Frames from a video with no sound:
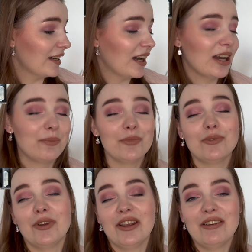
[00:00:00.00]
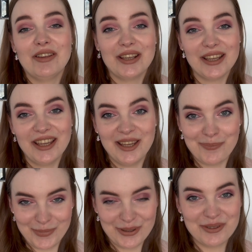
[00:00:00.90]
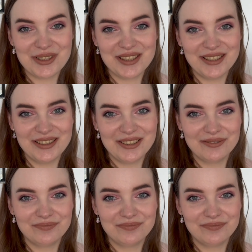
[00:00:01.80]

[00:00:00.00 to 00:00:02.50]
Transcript: I'm very happy with it.